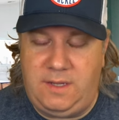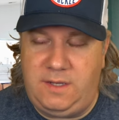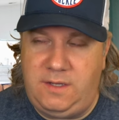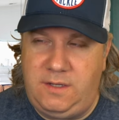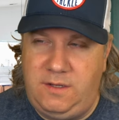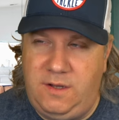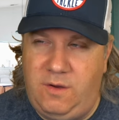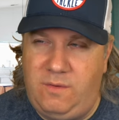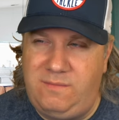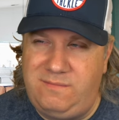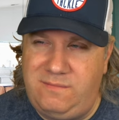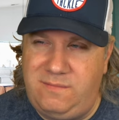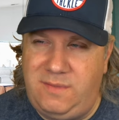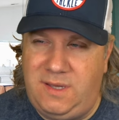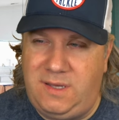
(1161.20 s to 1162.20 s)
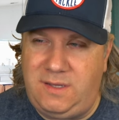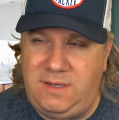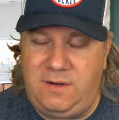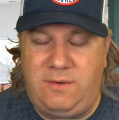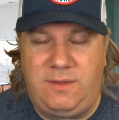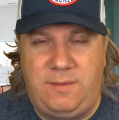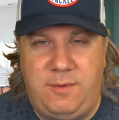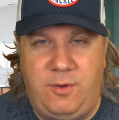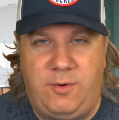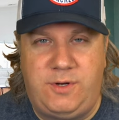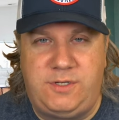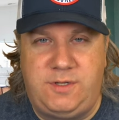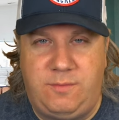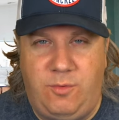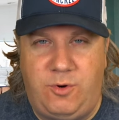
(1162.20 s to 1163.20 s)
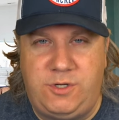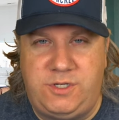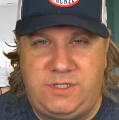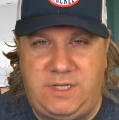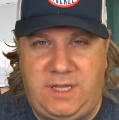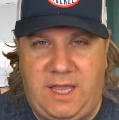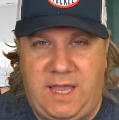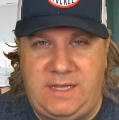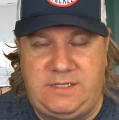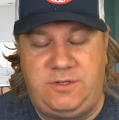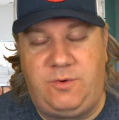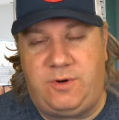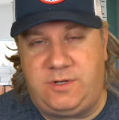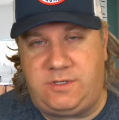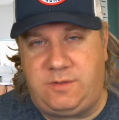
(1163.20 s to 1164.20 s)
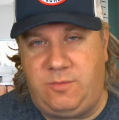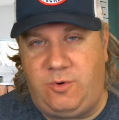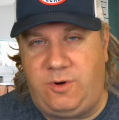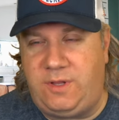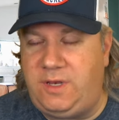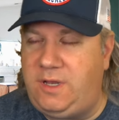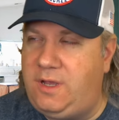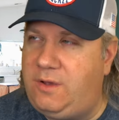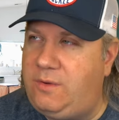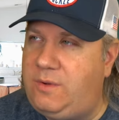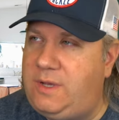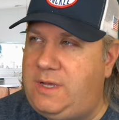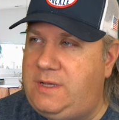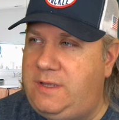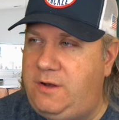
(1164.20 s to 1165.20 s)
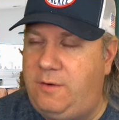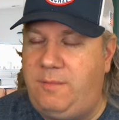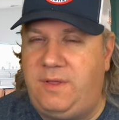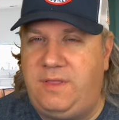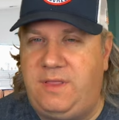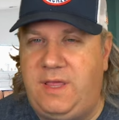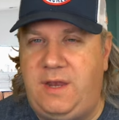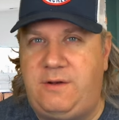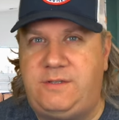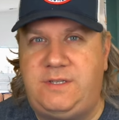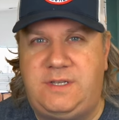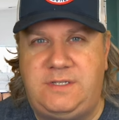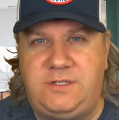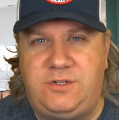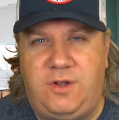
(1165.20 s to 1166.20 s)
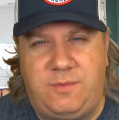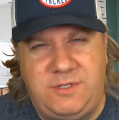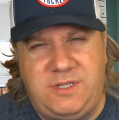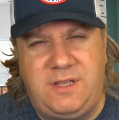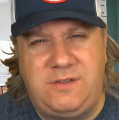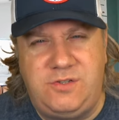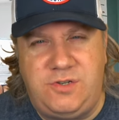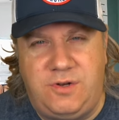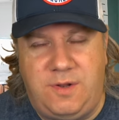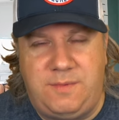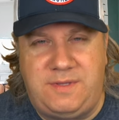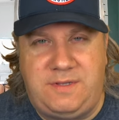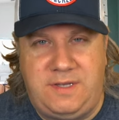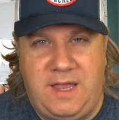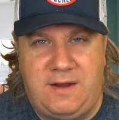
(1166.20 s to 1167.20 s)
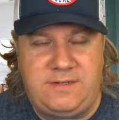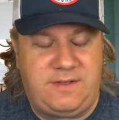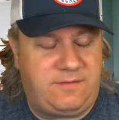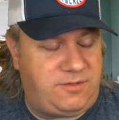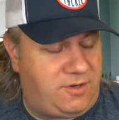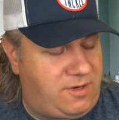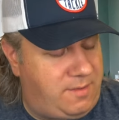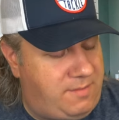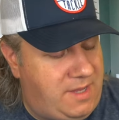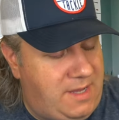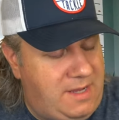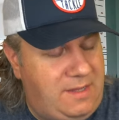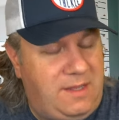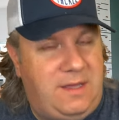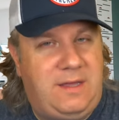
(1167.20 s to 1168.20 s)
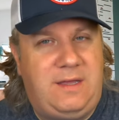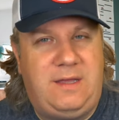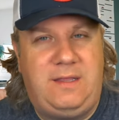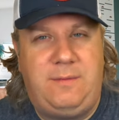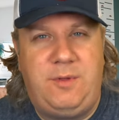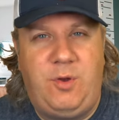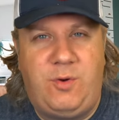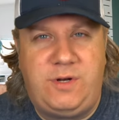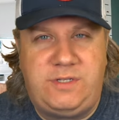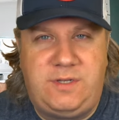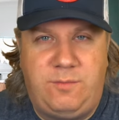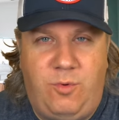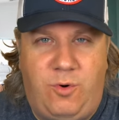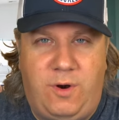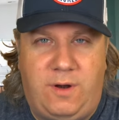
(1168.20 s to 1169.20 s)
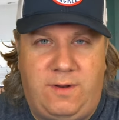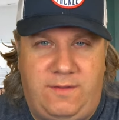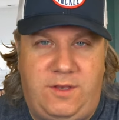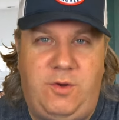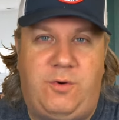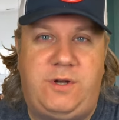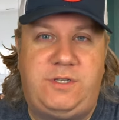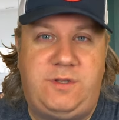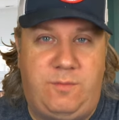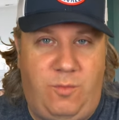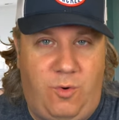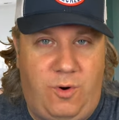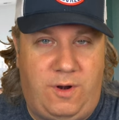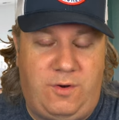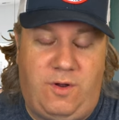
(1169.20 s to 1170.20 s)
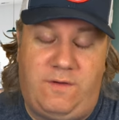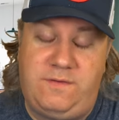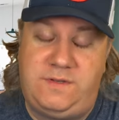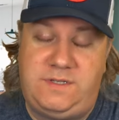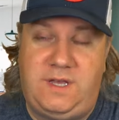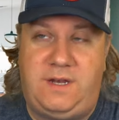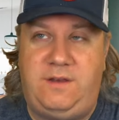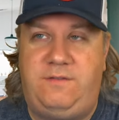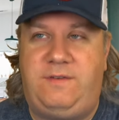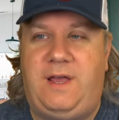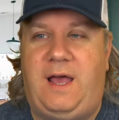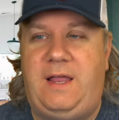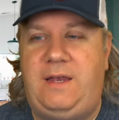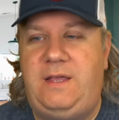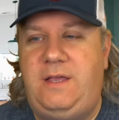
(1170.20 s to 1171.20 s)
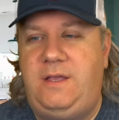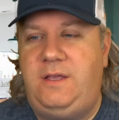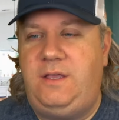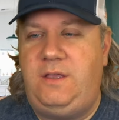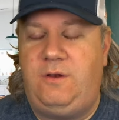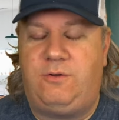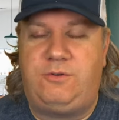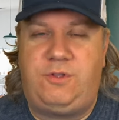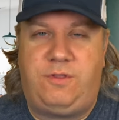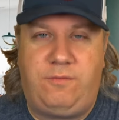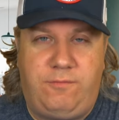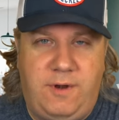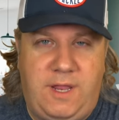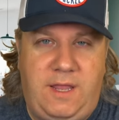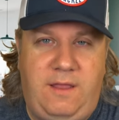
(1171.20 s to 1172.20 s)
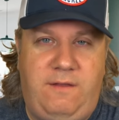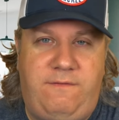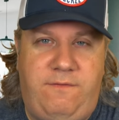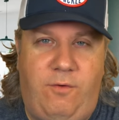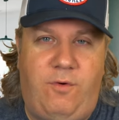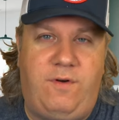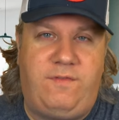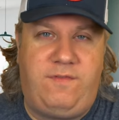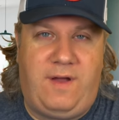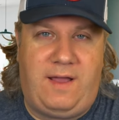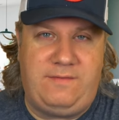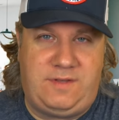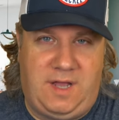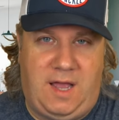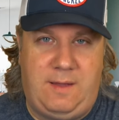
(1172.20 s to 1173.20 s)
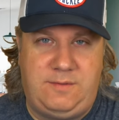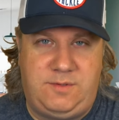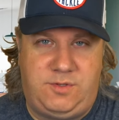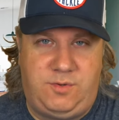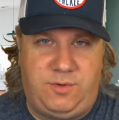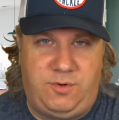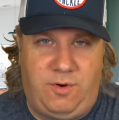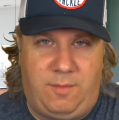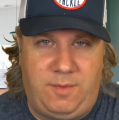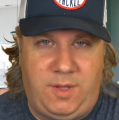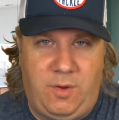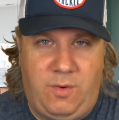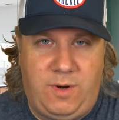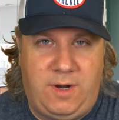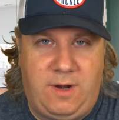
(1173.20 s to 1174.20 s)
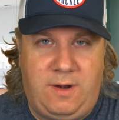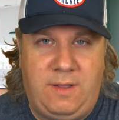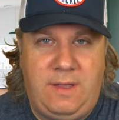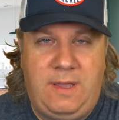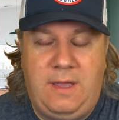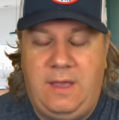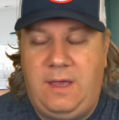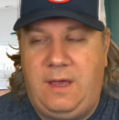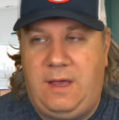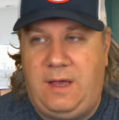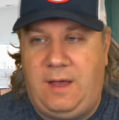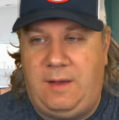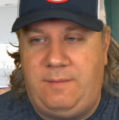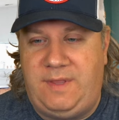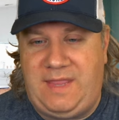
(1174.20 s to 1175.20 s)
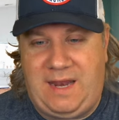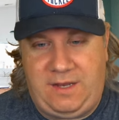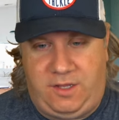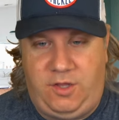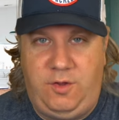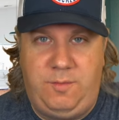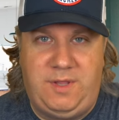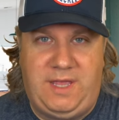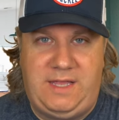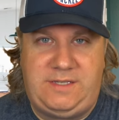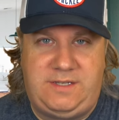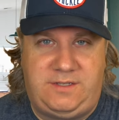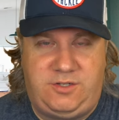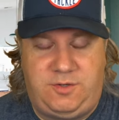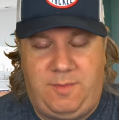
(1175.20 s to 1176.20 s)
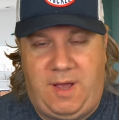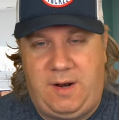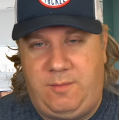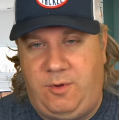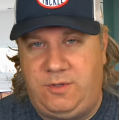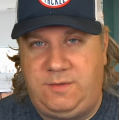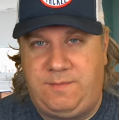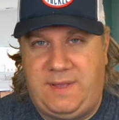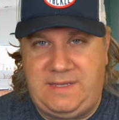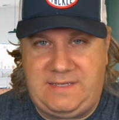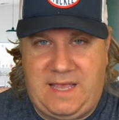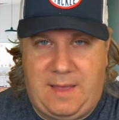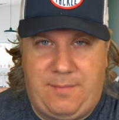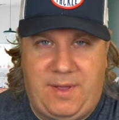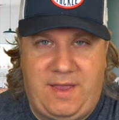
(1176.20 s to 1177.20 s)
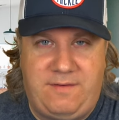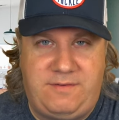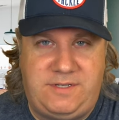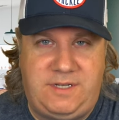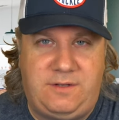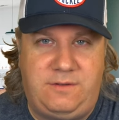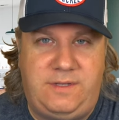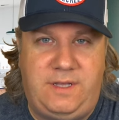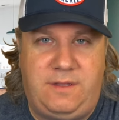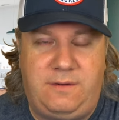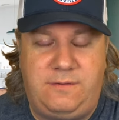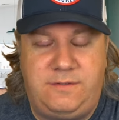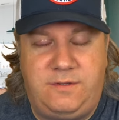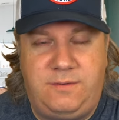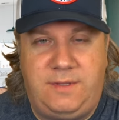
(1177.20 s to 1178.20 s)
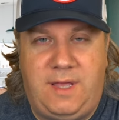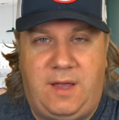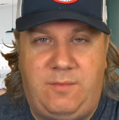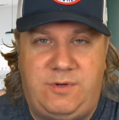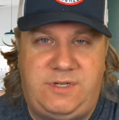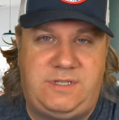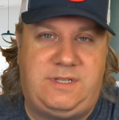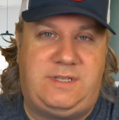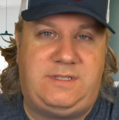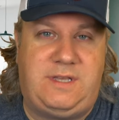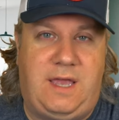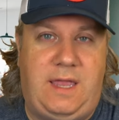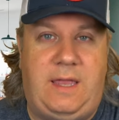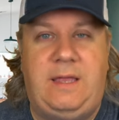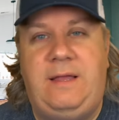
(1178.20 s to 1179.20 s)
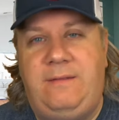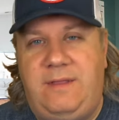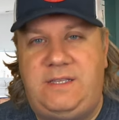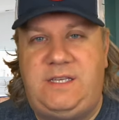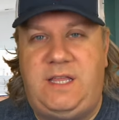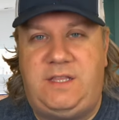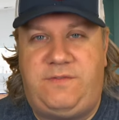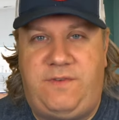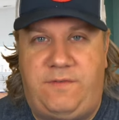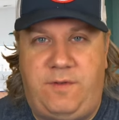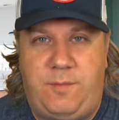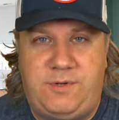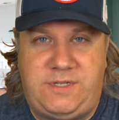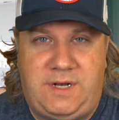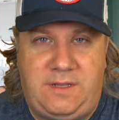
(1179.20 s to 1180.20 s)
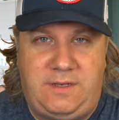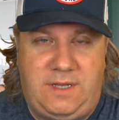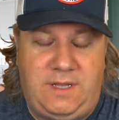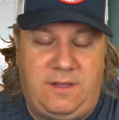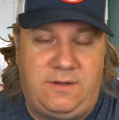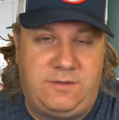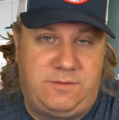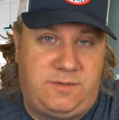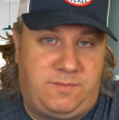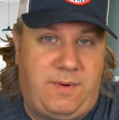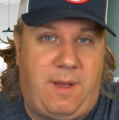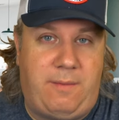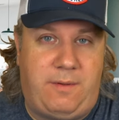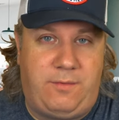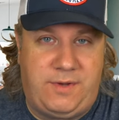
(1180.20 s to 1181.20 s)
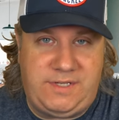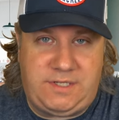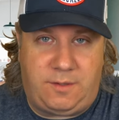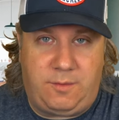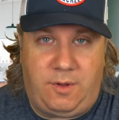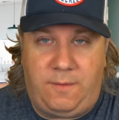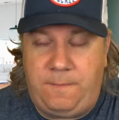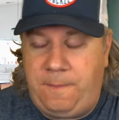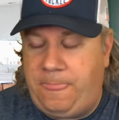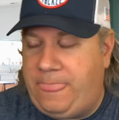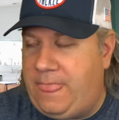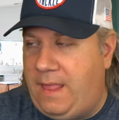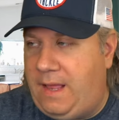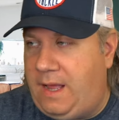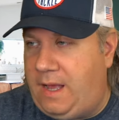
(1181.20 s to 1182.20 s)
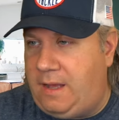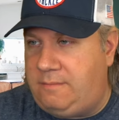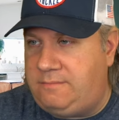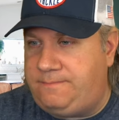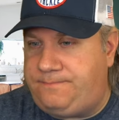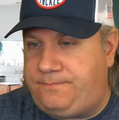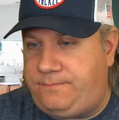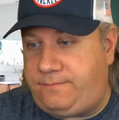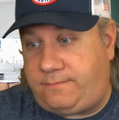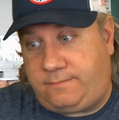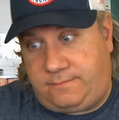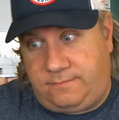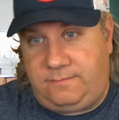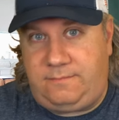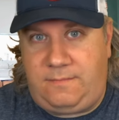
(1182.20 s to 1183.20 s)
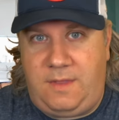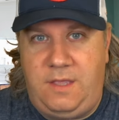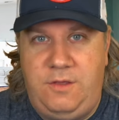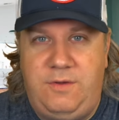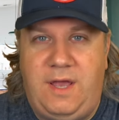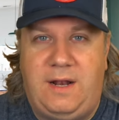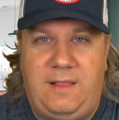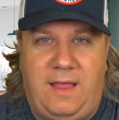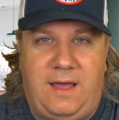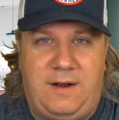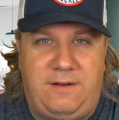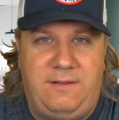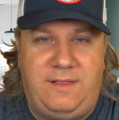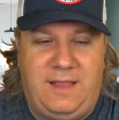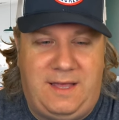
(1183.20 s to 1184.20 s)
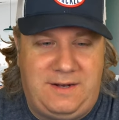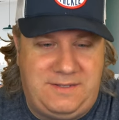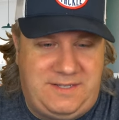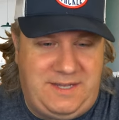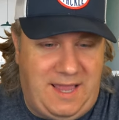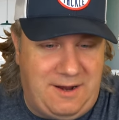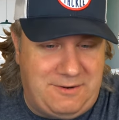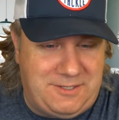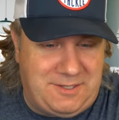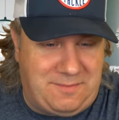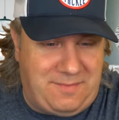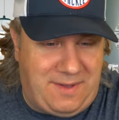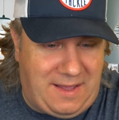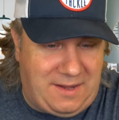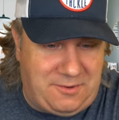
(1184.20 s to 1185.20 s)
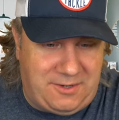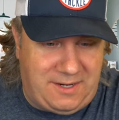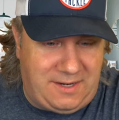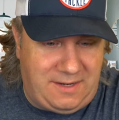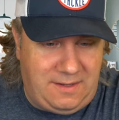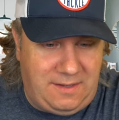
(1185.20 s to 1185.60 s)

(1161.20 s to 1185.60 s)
you go, you know, let me order some more just in case. And you order some more. And then you go, you know, a month later, it still doesn't show up. It still doesn't show up. The Tiagras haven't shown up. Uh, let me order some more. And then you order some more. And all of a sudden, you've got, you know, three, four, five times what you would normally order. Um, and that accumulates, and Shimano multiplies that by every single dealer who's doing that, which is, let's say, let's say that's fifty percent of the dealers, which is probably reasonable. Um, you got a lot of a lot of Tiagras on back order.